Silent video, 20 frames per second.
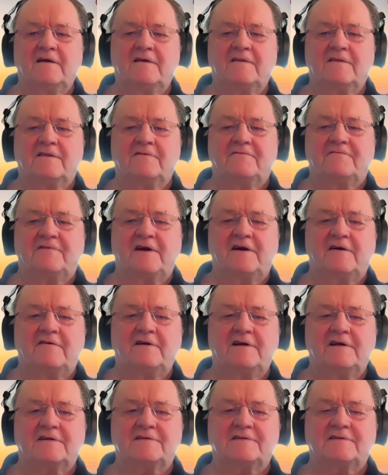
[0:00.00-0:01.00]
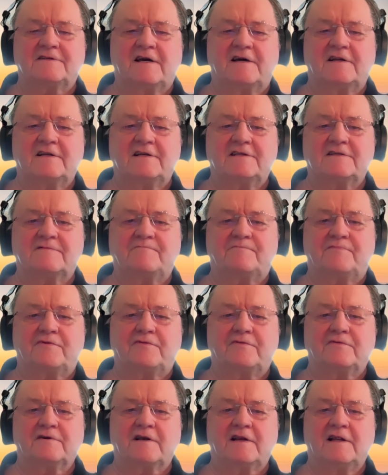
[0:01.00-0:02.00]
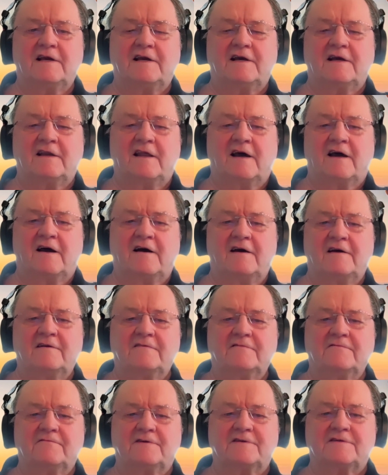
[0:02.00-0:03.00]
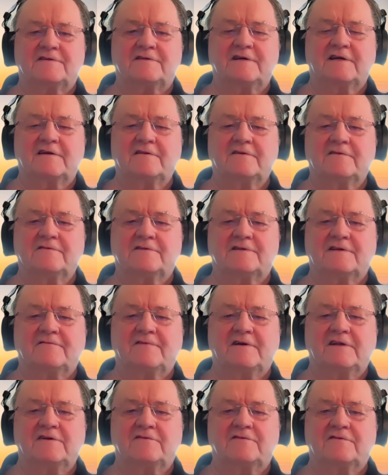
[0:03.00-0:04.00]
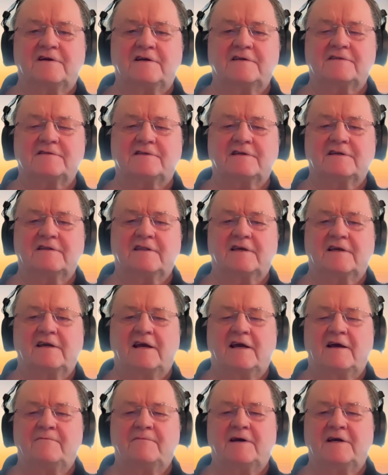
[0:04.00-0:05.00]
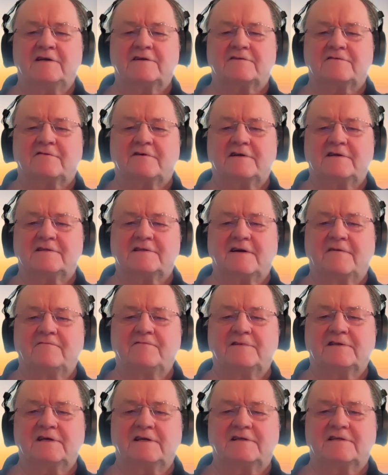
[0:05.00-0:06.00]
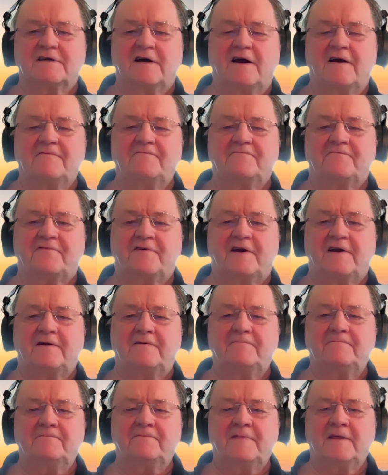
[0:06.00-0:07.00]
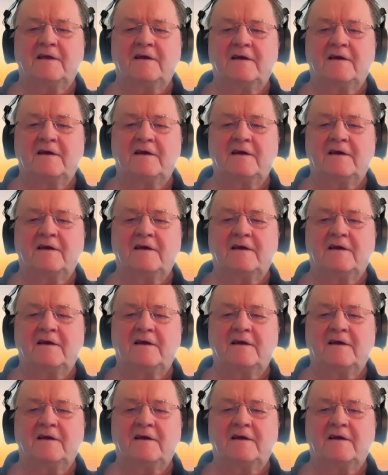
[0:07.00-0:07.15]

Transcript: The various studies broadly align with signals of interest in the MH370 timeframe,